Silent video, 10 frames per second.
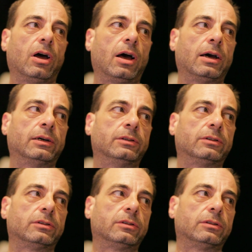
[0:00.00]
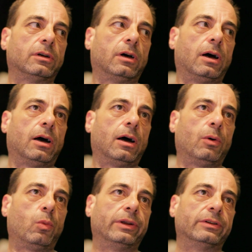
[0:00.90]
and I
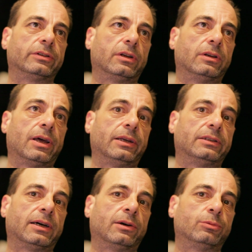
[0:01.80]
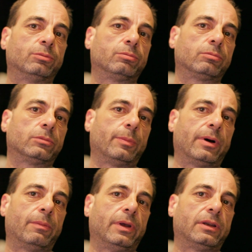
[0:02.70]
went and laid down
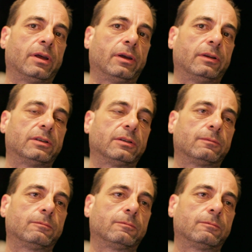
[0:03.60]
about midnight,